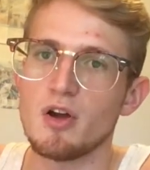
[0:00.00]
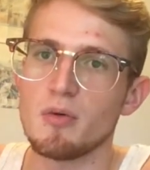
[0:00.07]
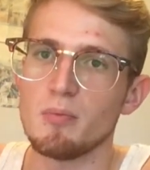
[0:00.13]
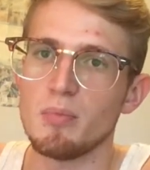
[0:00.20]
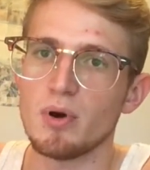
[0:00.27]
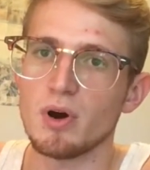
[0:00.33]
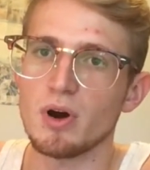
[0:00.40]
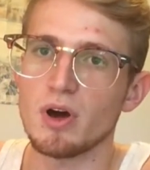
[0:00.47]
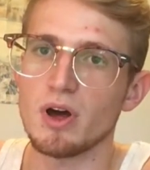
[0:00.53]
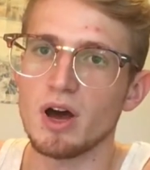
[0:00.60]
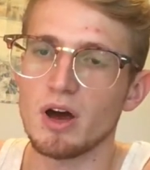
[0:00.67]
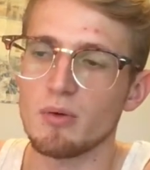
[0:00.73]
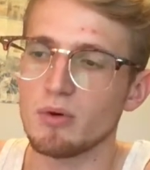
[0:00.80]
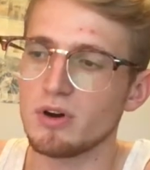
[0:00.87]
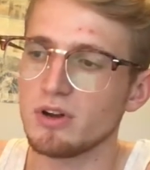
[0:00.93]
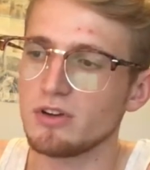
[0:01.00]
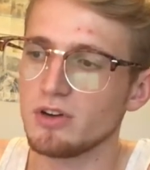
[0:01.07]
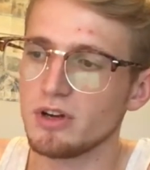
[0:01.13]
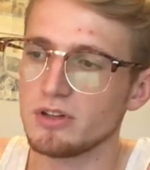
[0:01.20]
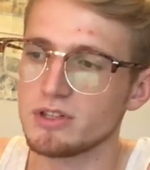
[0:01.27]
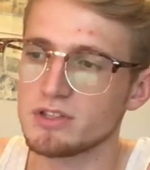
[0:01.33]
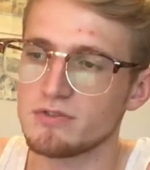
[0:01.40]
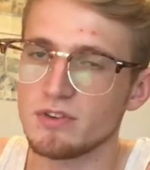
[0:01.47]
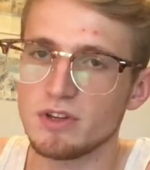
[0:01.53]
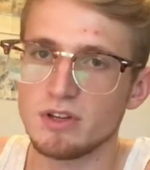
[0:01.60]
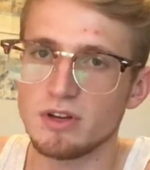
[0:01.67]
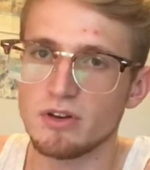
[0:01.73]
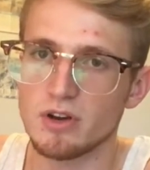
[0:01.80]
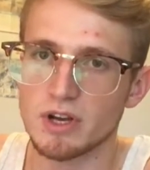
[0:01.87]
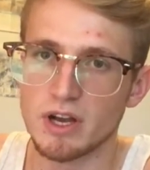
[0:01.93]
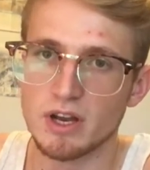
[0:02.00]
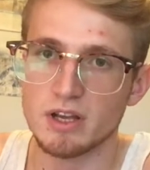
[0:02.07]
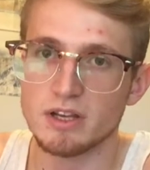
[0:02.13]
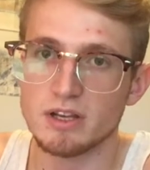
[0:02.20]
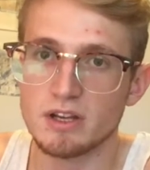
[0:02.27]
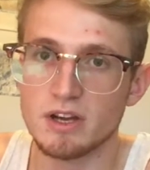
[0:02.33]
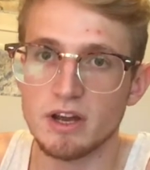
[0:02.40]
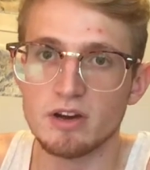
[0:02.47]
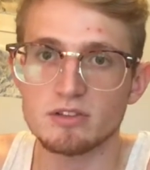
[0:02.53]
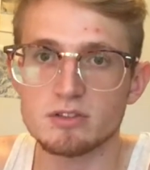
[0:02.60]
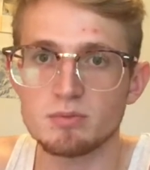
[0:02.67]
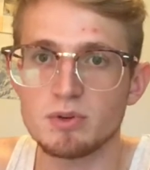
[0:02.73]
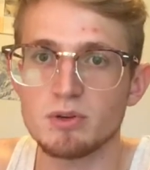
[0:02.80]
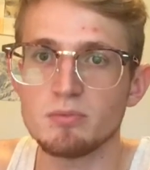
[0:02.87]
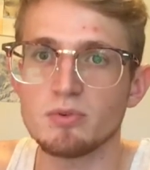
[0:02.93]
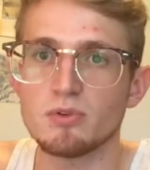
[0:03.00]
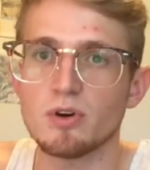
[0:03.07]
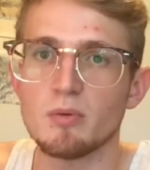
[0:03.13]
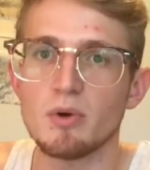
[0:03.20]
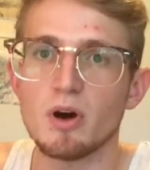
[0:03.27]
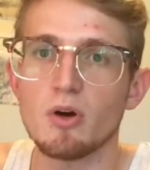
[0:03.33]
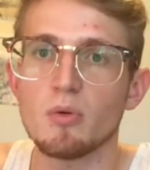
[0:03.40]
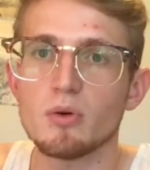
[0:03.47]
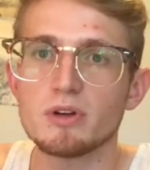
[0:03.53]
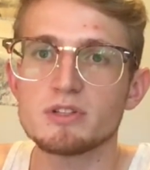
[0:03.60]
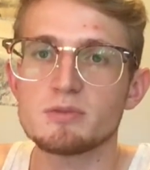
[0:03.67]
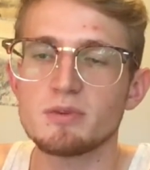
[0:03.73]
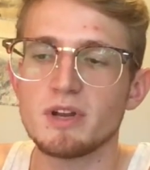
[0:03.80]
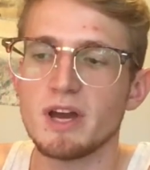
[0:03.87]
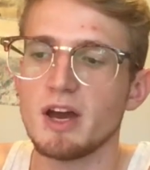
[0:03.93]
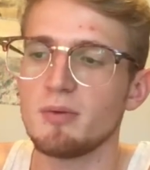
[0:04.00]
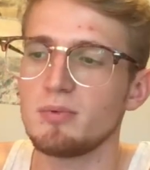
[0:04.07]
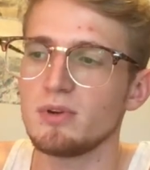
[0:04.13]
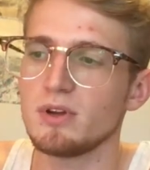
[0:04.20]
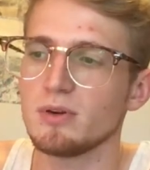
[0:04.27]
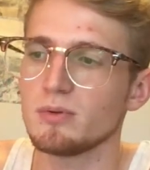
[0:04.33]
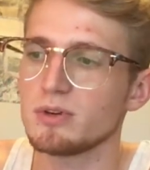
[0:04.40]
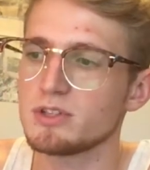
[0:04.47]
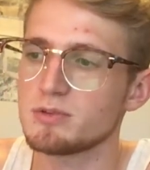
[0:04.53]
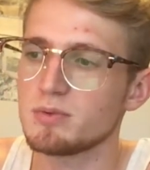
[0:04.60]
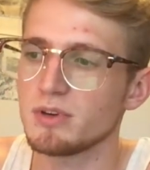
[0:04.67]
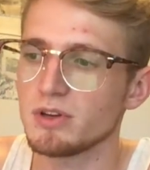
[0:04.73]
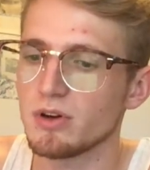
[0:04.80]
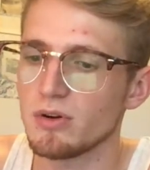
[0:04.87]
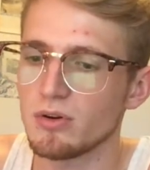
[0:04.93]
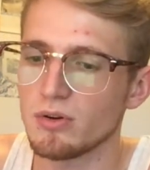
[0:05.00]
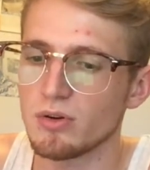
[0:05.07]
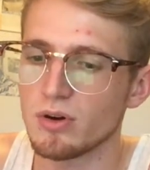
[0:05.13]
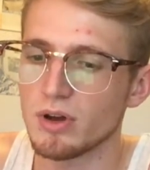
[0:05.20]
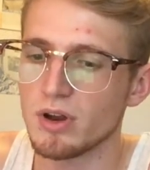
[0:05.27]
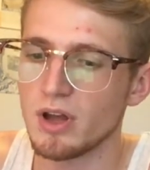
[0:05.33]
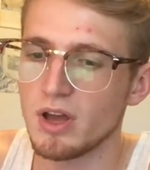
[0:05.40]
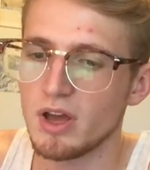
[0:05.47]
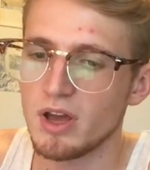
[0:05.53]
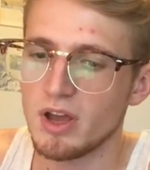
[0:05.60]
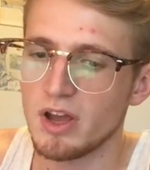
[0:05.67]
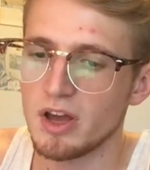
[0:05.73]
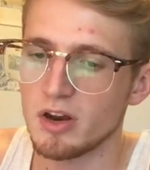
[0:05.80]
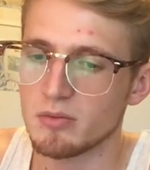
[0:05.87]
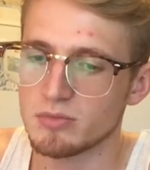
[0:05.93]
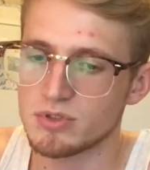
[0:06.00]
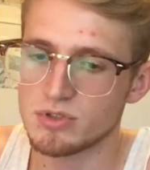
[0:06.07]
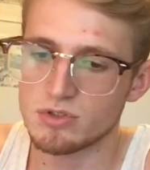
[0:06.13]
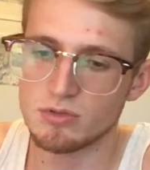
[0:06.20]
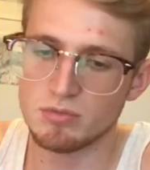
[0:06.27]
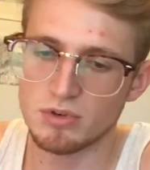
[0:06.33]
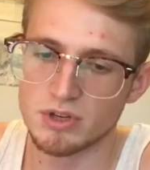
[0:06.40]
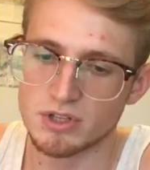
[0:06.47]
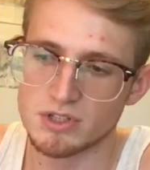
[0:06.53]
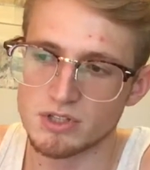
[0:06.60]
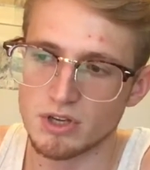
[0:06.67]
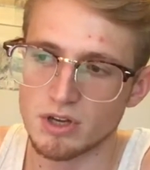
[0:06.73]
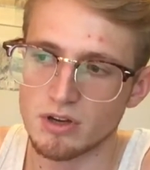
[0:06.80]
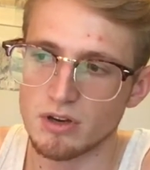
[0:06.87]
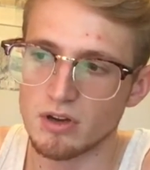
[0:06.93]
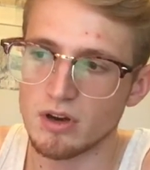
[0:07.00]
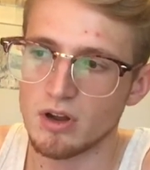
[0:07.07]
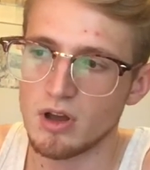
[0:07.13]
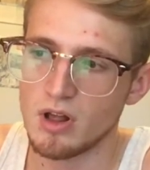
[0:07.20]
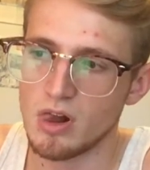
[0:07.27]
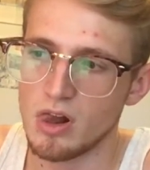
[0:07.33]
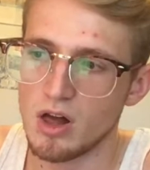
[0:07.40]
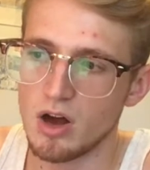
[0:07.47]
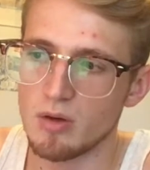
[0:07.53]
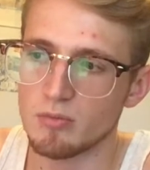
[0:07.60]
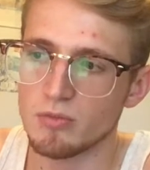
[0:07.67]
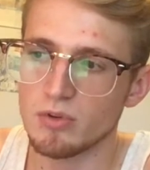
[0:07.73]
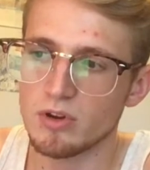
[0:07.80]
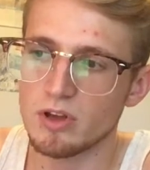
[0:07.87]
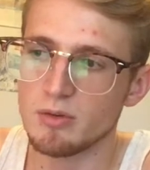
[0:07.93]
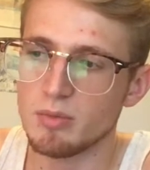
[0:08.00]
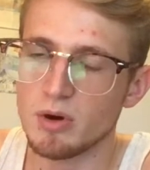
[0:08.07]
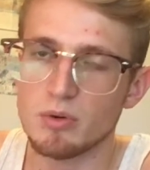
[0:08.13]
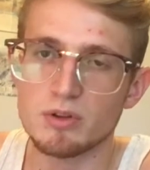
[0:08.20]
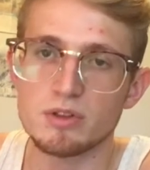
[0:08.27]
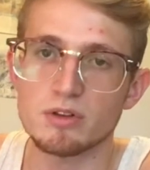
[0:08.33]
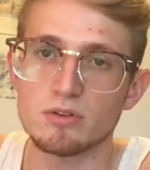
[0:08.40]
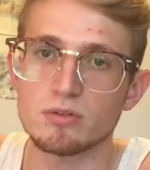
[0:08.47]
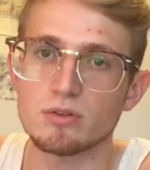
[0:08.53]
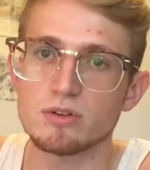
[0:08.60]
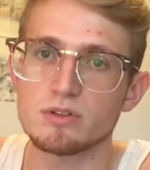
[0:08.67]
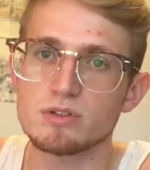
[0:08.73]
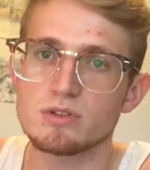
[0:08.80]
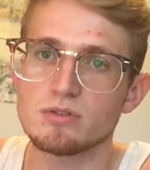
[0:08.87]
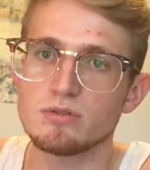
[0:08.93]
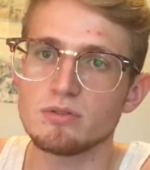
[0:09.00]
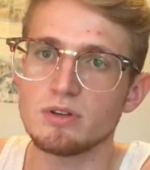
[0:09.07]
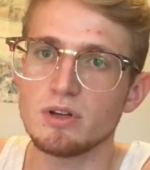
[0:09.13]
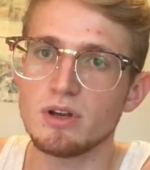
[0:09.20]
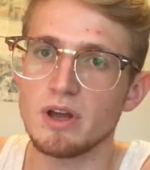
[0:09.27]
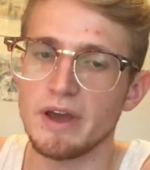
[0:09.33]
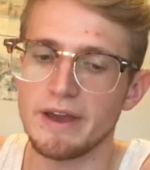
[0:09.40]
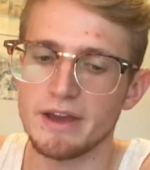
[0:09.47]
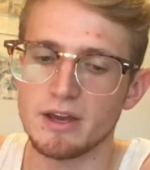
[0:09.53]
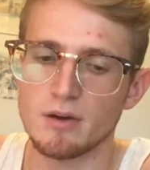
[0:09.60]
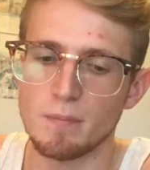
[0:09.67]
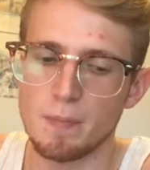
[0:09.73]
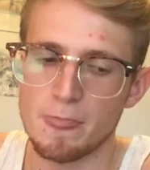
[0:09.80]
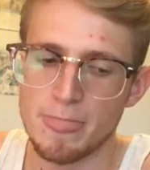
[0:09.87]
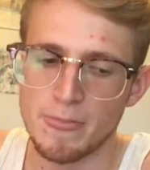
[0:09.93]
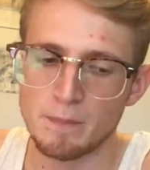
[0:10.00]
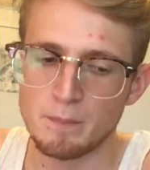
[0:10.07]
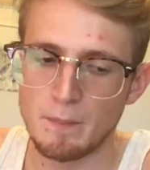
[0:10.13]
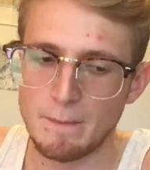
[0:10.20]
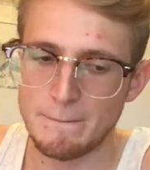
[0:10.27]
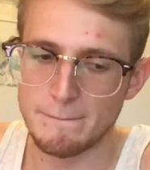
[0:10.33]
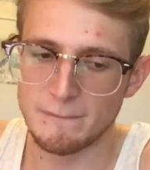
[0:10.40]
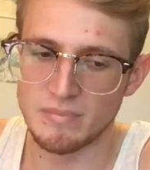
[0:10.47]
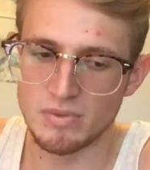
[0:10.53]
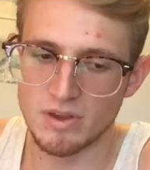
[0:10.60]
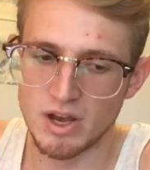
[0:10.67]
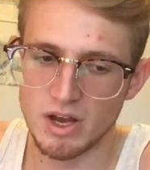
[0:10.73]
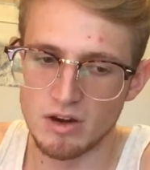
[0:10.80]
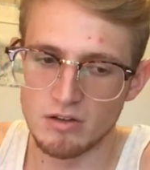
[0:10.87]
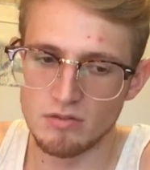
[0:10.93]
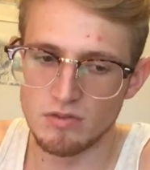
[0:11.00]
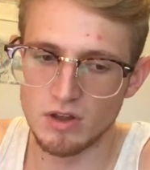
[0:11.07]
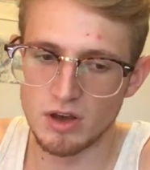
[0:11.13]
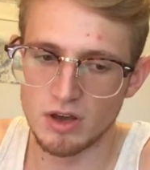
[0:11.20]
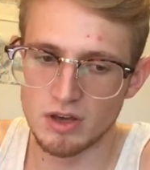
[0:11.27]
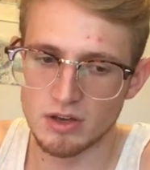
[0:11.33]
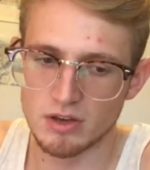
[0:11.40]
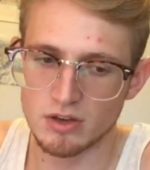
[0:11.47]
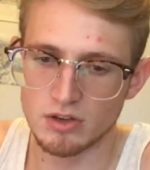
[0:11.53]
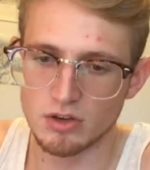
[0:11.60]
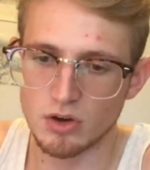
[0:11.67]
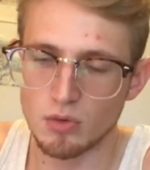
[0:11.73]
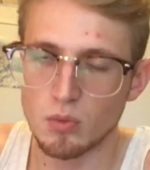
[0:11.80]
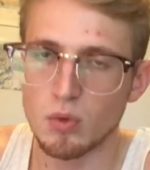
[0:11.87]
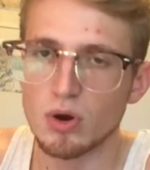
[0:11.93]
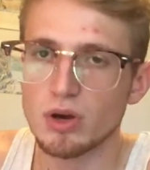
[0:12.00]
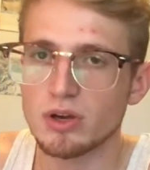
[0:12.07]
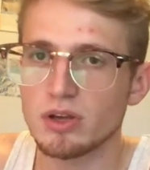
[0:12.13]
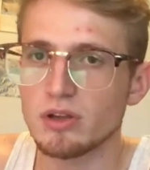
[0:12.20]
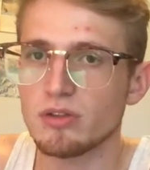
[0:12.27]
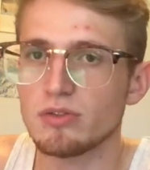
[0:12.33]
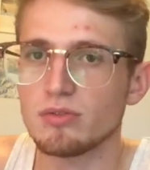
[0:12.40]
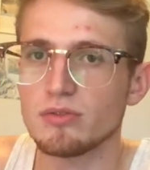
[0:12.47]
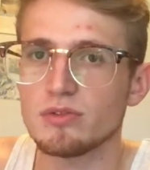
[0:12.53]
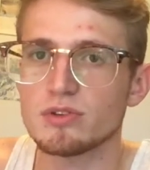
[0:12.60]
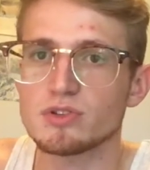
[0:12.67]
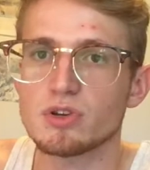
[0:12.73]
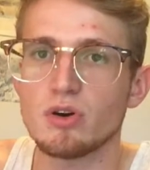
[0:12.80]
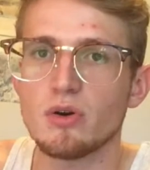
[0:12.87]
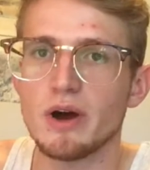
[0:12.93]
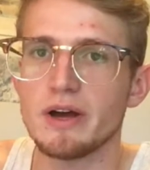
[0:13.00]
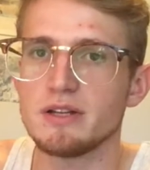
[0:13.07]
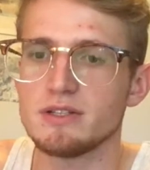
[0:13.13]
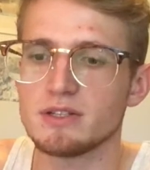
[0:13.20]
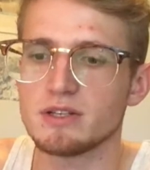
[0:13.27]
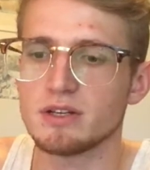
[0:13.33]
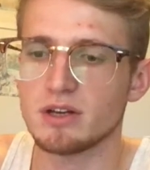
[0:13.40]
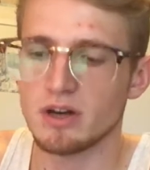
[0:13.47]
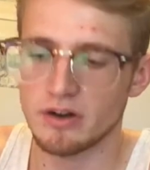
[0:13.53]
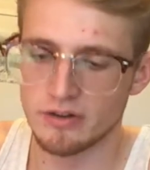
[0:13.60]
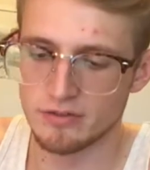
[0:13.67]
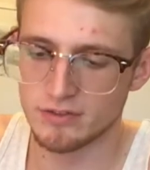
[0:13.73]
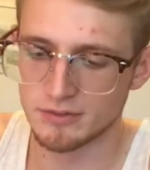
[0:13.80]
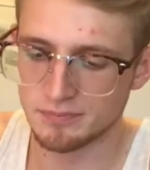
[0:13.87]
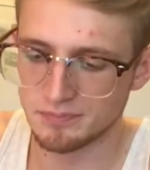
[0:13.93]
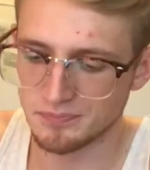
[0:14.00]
But I wanted to create this video and kind of get it out to people about what's been happening, what's been going on, and I'm super excited um, really about what the Lord is doing and kind of like, you know, working through this whole idea of